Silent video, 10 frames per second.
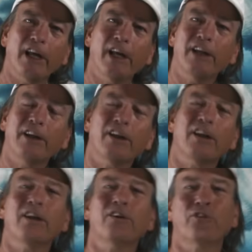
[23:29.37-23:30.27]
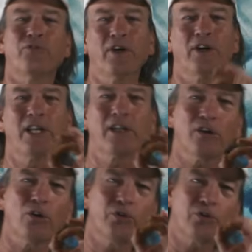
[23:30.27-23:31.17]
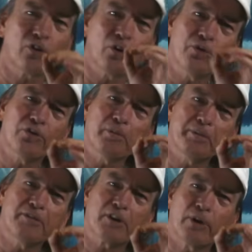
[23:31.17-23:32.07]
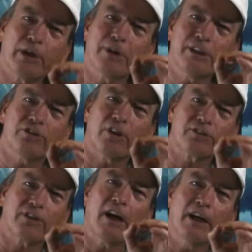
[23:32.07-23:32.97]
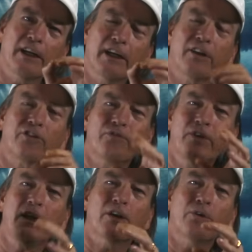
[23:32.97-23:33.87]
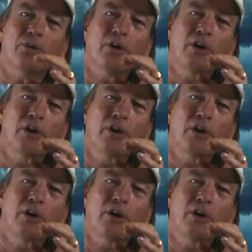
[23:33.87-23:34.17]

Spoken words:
and it is a very close-up of a great white shark's eye. And it's a video.